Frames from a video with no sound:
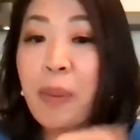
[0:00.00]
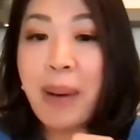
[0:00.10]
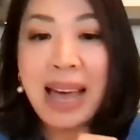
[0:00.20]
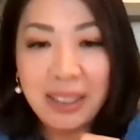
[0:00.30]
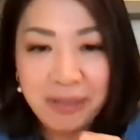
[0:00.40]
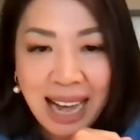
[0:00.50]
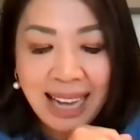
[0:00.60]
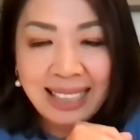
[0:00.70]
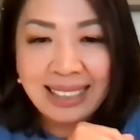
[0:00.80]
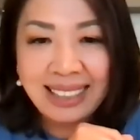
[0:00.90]
or bad
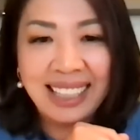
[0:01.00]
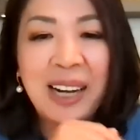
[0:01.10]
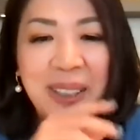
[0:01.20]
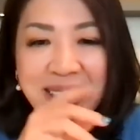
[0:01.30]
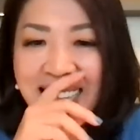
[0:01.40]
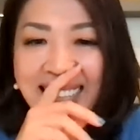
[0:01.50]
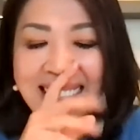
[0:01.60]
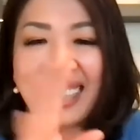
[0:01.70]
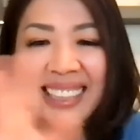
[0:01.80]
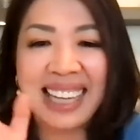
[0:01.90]
advice, you know,
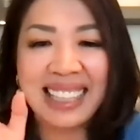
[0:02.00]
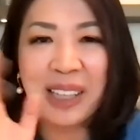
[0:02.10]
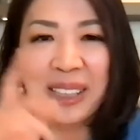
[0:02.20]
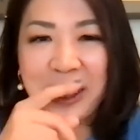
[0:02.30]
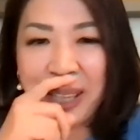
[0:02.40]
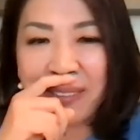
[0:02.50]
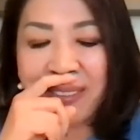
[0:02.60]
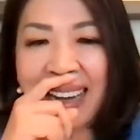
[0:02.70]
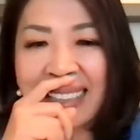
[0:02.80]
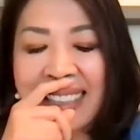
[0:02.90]
not all the good
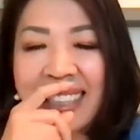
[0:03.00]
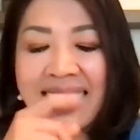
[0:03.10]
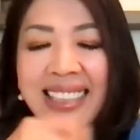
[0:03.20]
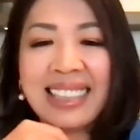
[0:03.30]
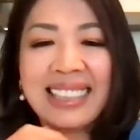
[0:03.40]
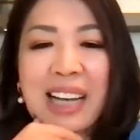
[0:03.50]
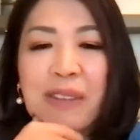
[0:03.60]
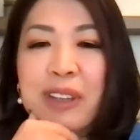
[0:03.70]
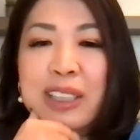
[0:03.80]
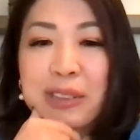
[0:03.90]
advice. So
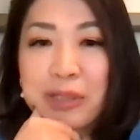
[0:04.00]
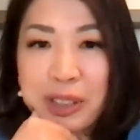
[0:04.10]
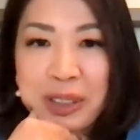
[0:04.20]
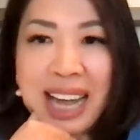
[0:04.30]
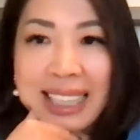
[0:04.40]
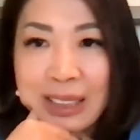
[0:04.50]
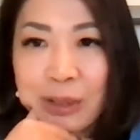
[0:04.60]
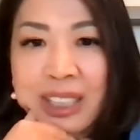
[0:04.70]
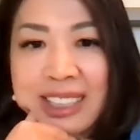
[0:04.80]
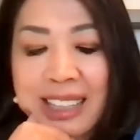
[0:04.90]
for those of you who like to
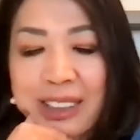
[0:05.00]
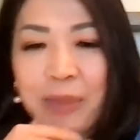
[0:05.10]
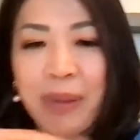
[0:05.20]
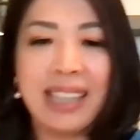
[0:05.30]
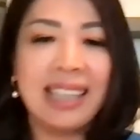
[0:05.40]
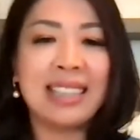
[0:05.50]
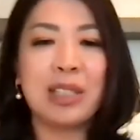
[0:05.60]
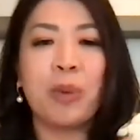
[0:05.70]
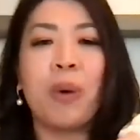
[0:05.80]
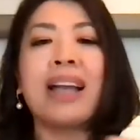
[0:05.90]
reach out to me, this
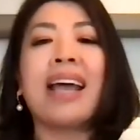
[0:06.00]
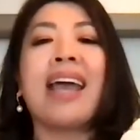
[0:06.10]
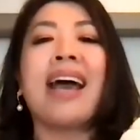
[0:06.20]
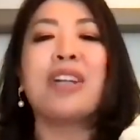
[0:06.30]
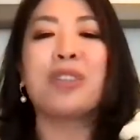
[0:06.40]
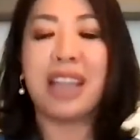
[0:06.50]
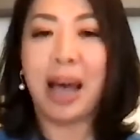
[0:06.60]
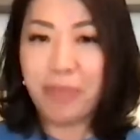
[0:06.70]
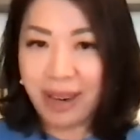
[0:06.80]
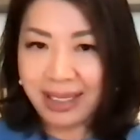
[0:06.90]
is 1-800
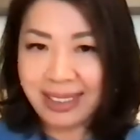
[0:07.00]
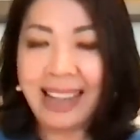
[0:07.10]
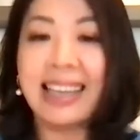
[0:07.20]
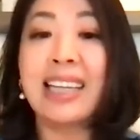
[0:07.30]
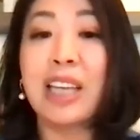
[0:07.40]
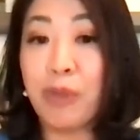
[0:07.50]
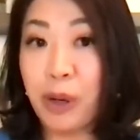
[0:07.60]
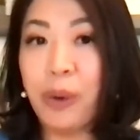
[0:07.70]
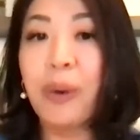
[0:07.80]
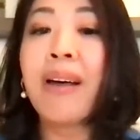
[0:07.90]
numbers. I can give
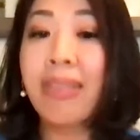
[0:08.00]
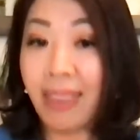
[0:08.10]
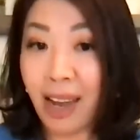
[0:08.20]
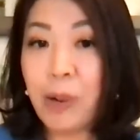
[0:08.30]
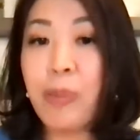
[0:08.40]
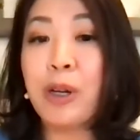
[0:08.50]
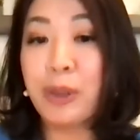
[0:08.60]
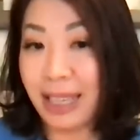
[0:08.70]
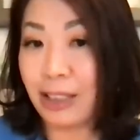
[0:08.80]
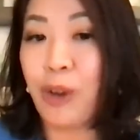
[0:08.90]
you
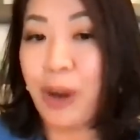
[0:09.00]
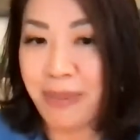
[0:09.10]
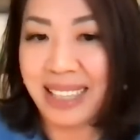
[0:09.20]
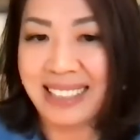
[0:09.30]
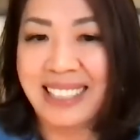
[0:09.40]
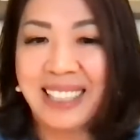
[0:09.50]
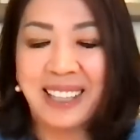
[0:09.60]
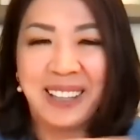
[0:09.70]
therapeutic treatments.